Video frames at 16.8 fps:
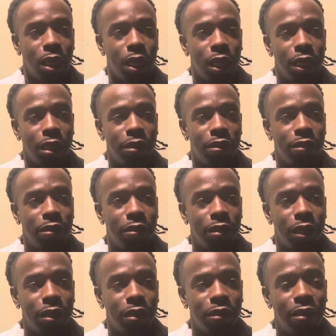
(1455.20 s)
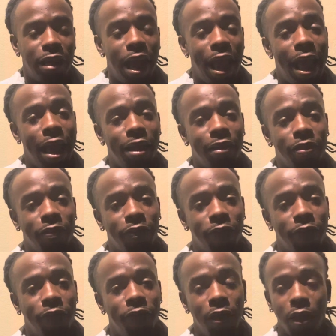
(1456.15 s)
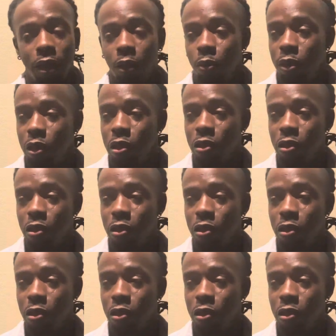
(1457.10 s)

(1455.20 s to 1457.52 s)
it's not as fulfilling when you